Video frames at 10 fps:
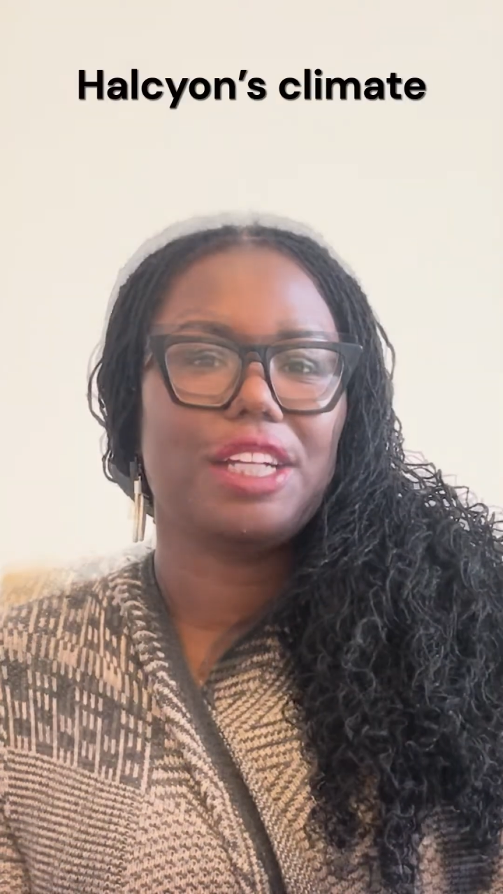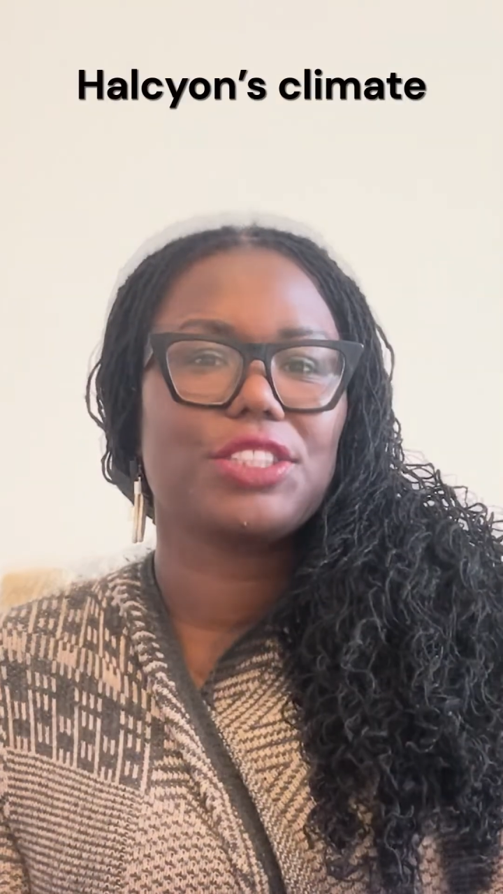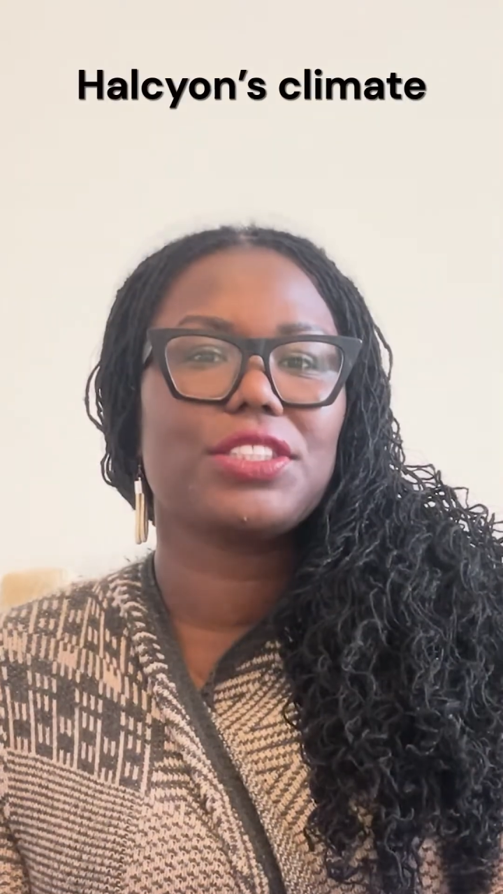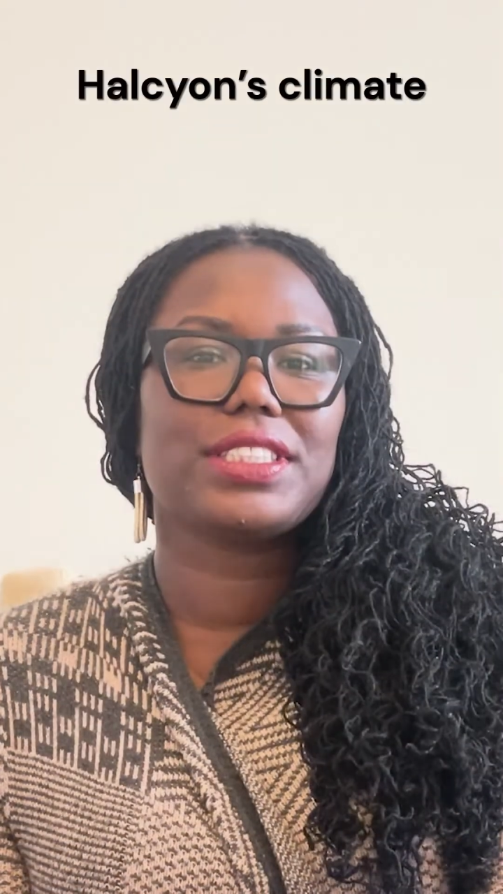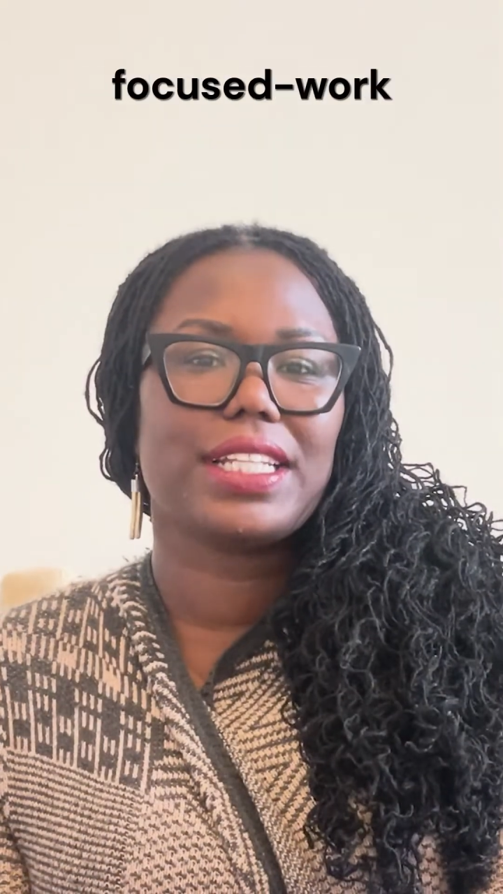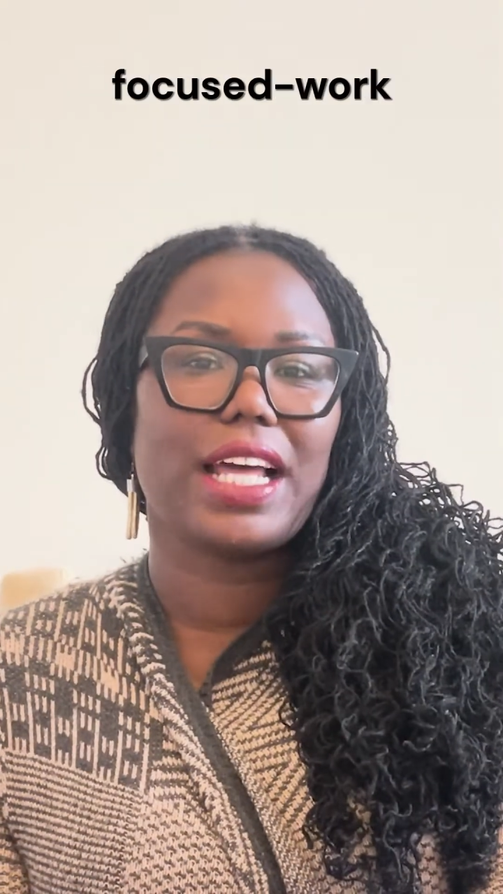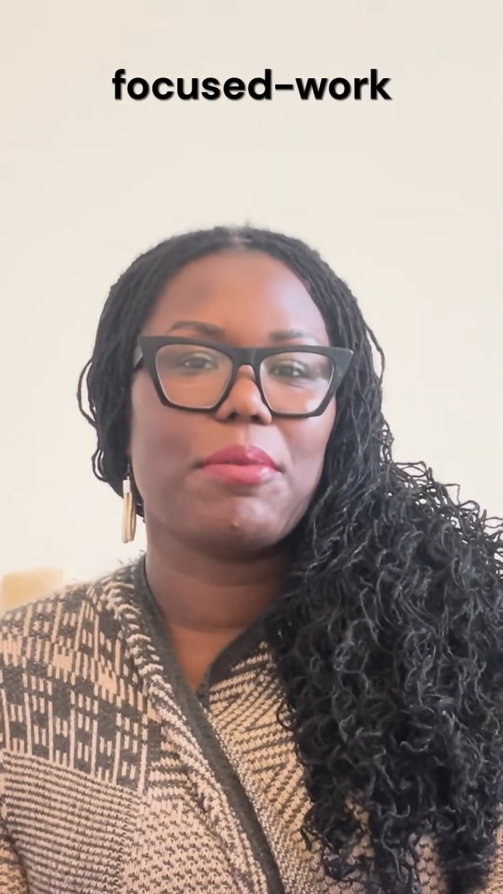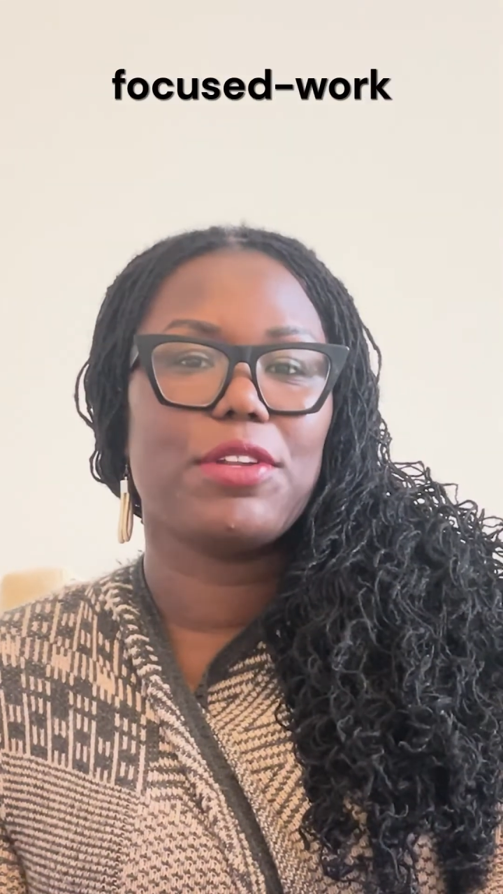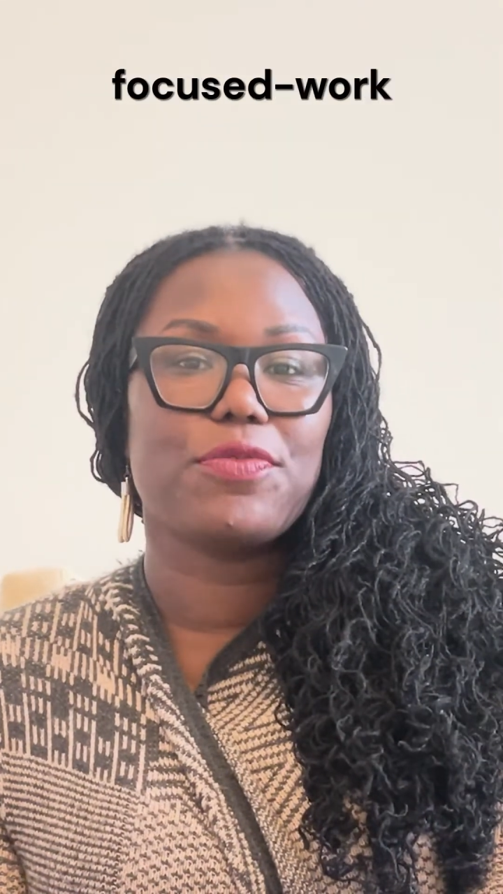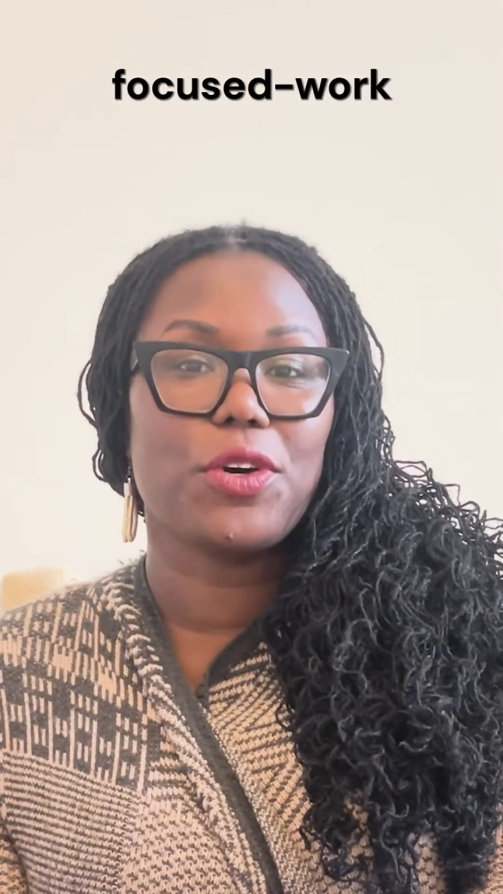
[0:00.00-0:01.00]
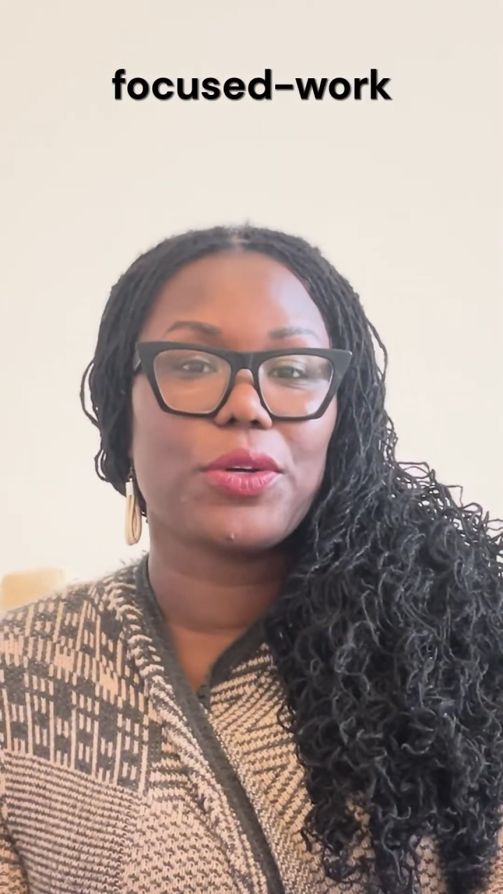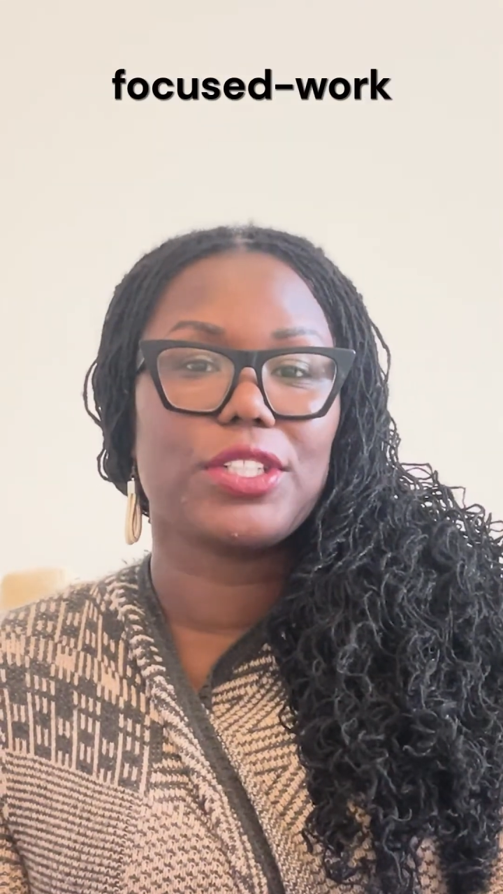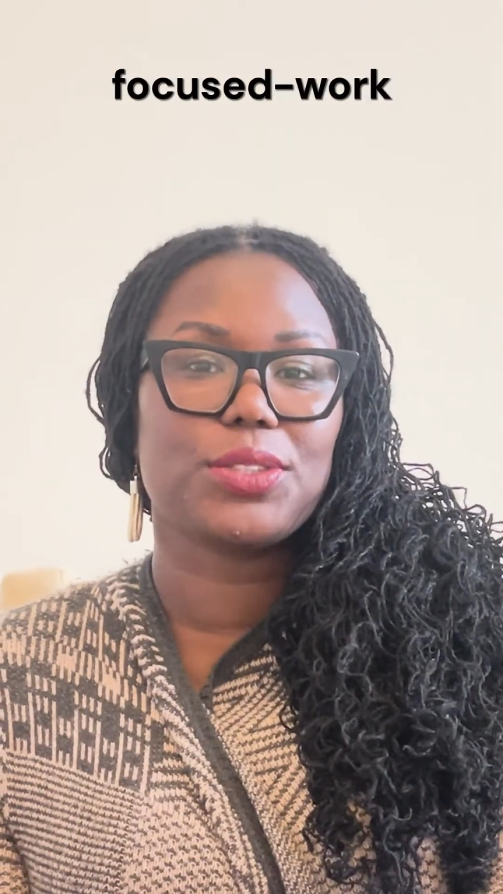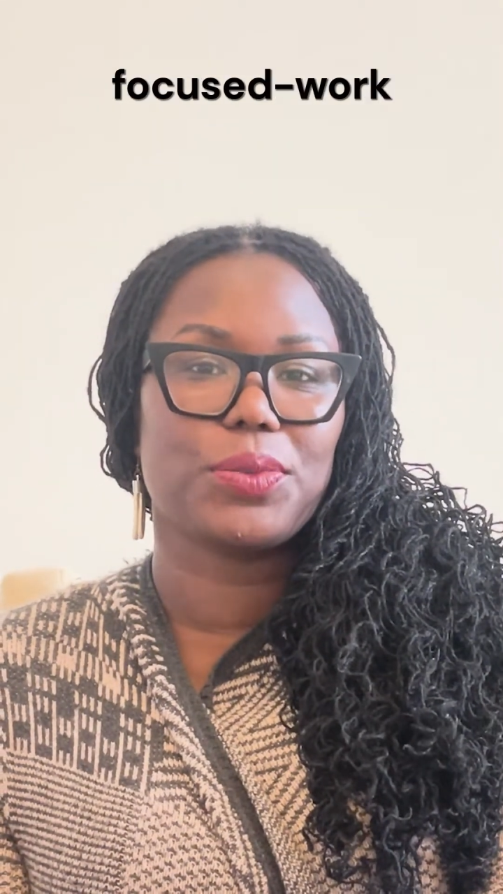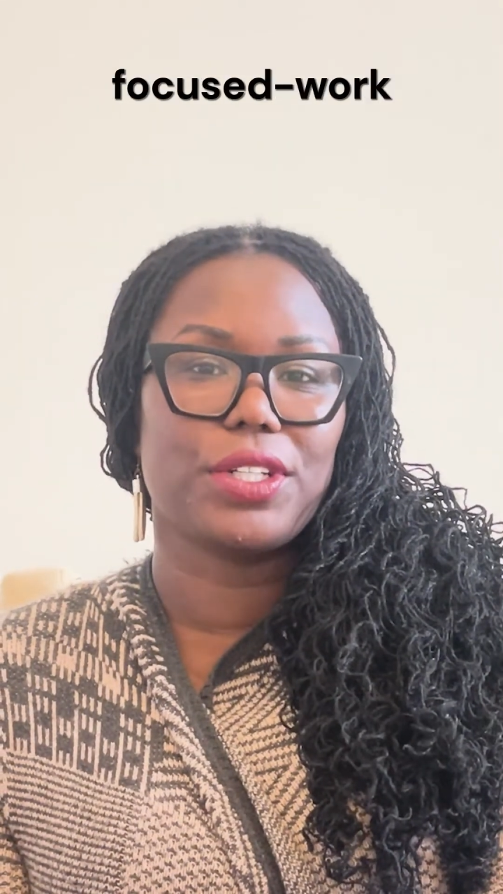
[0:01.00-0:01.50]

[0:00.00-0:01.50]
Halcyon's climate-focused